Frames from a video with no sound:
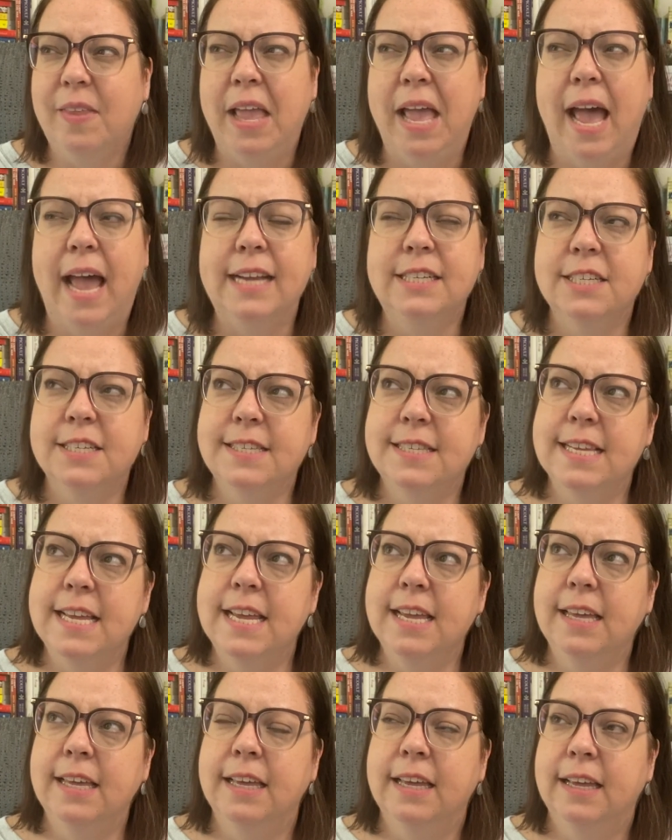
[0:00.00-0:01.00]
I just
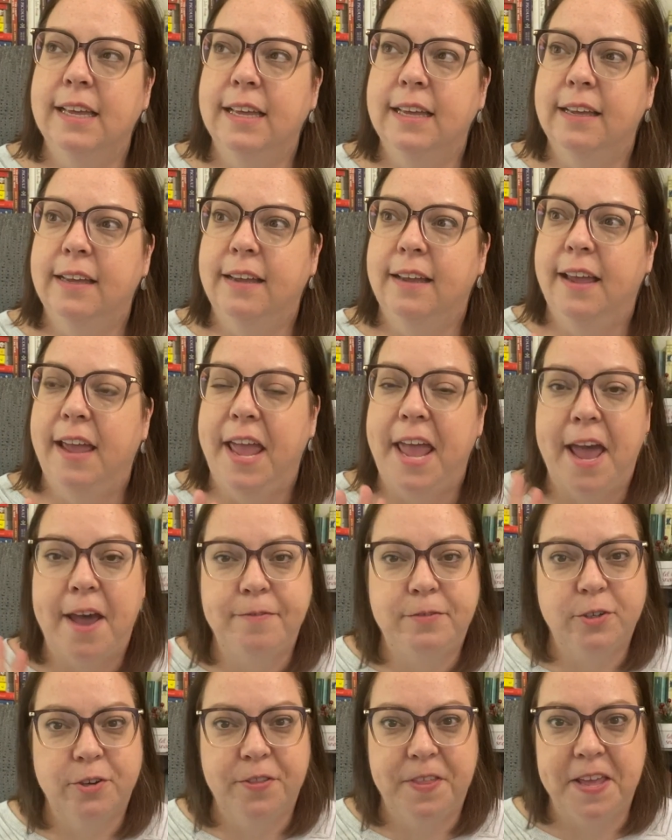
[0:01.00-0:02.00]
think
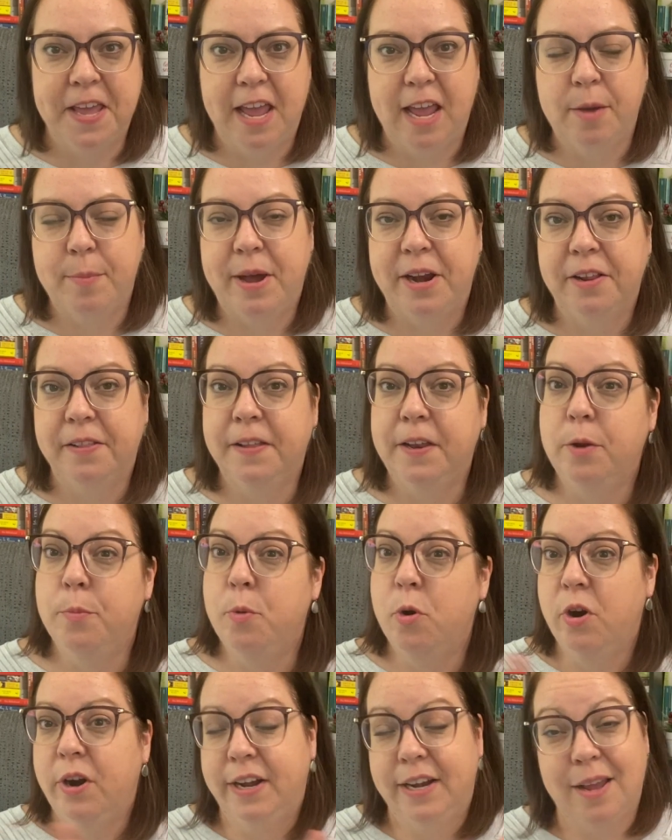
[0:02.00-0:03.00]
after thinking about it a little
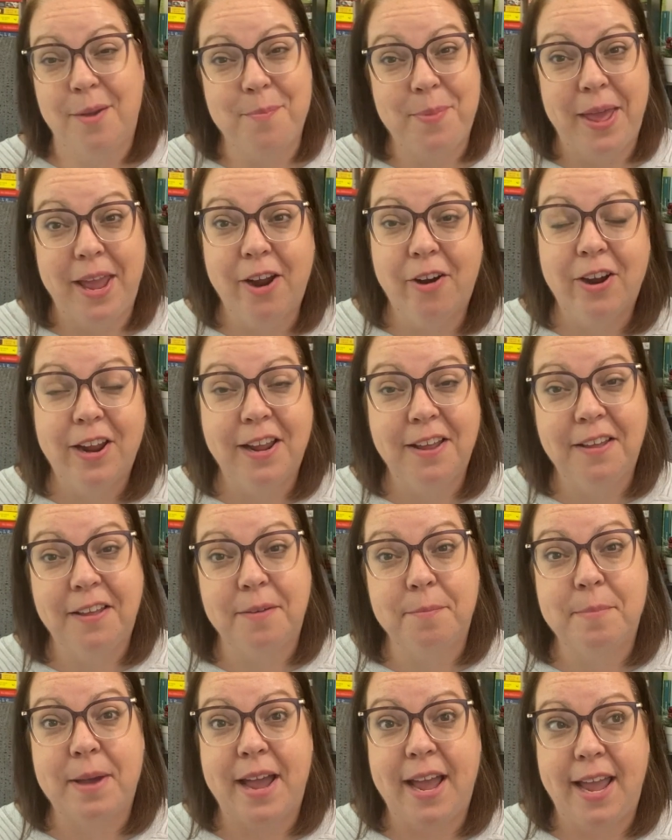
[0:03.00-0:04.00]
more and comparing
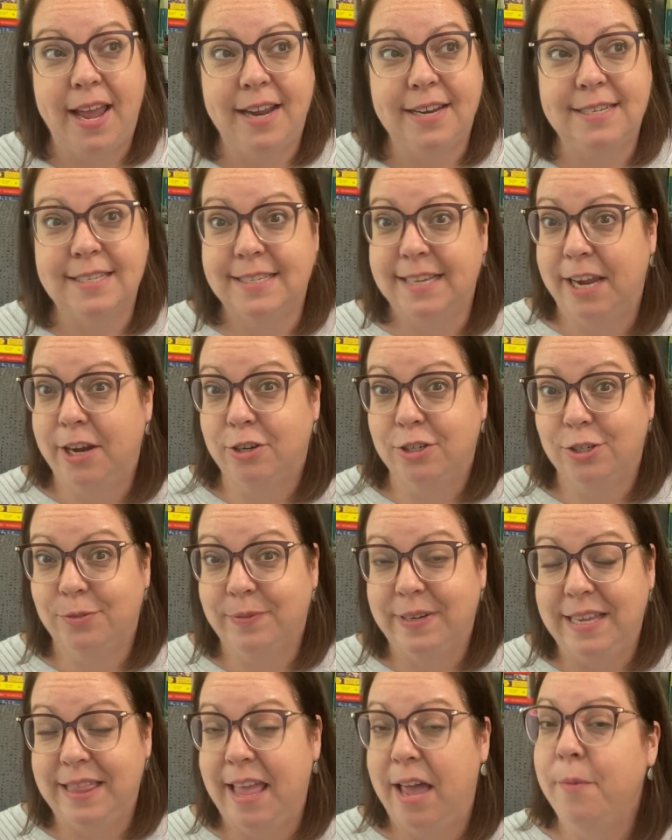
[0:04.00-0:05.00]
my desire to
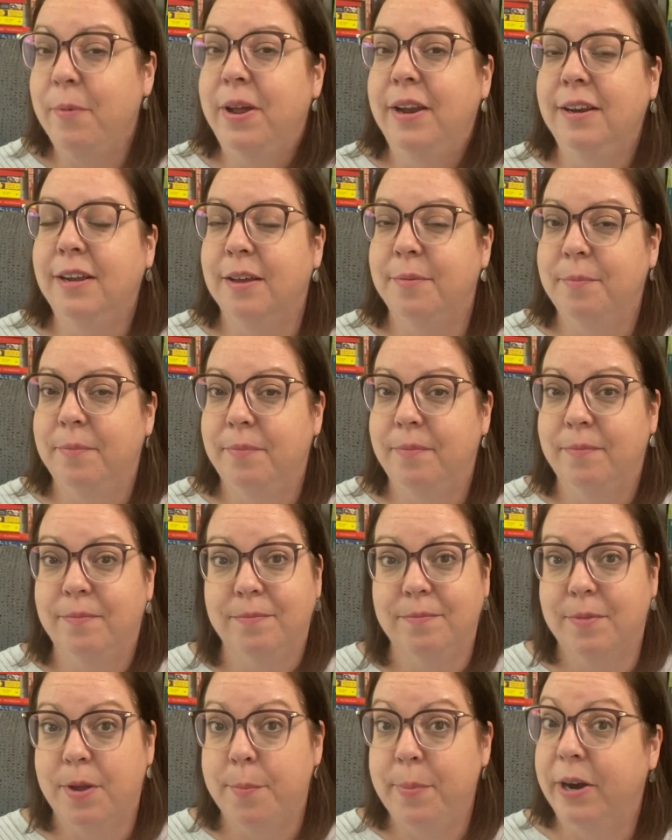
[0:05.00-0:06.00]
read that one com
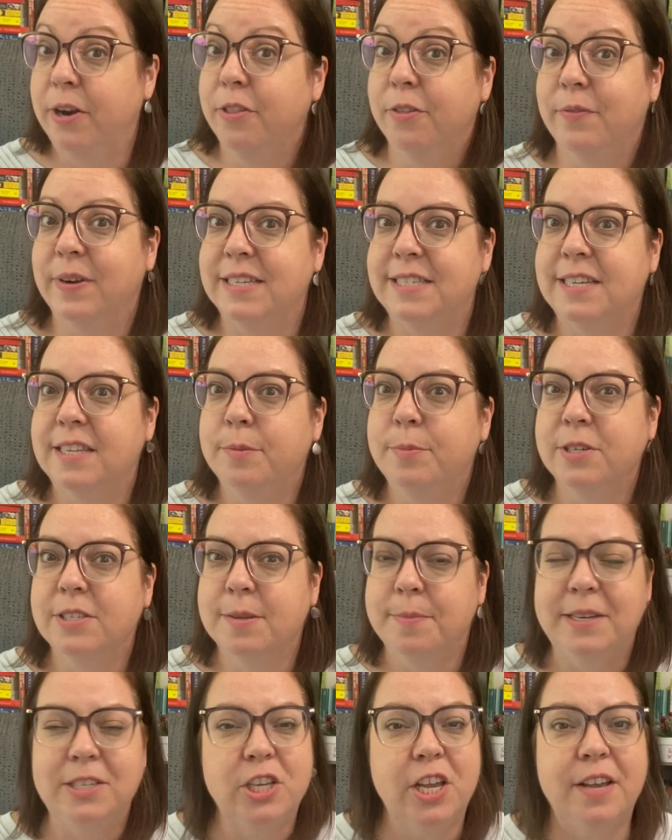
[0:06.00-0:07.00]
compared to the rest of the books
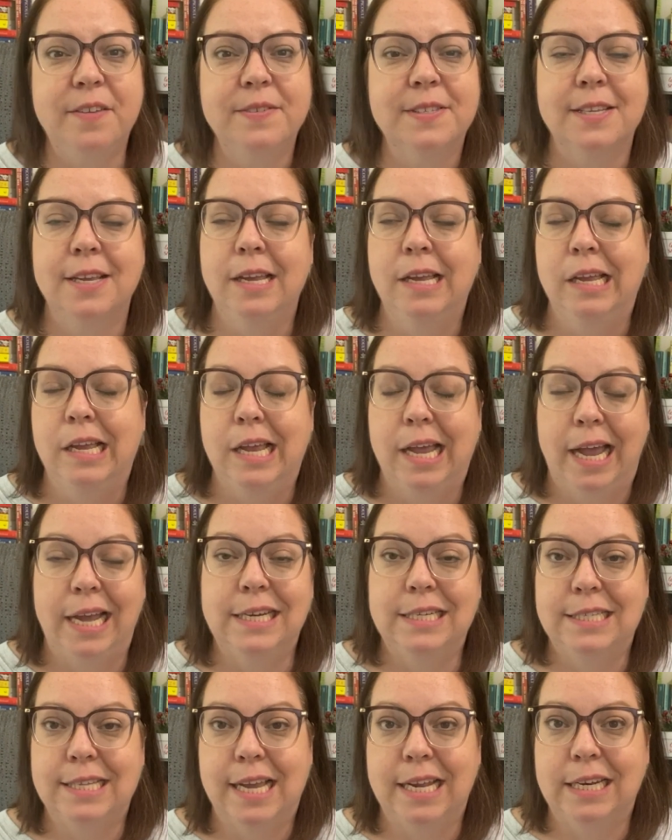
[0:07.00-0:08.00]
on my shelves, I
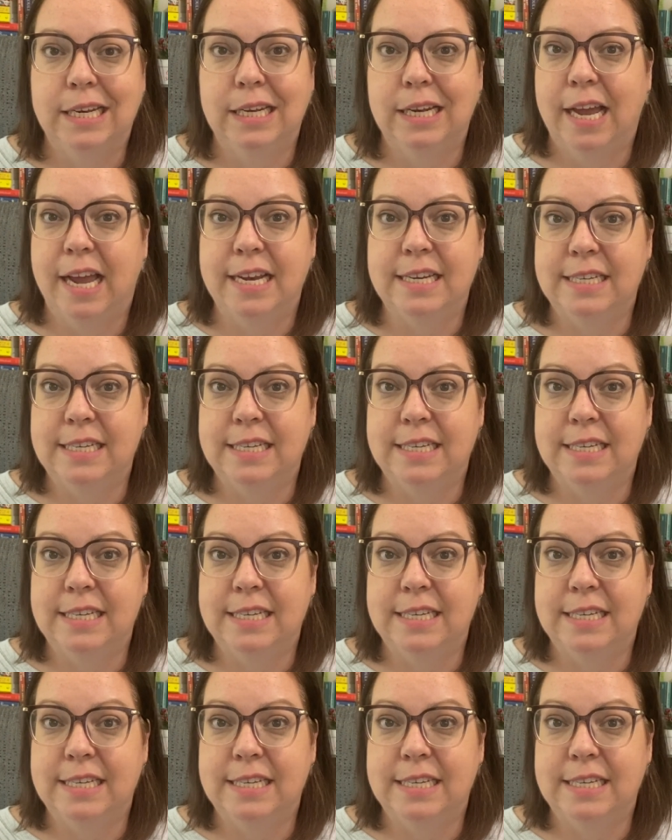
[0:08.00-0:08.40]
decided I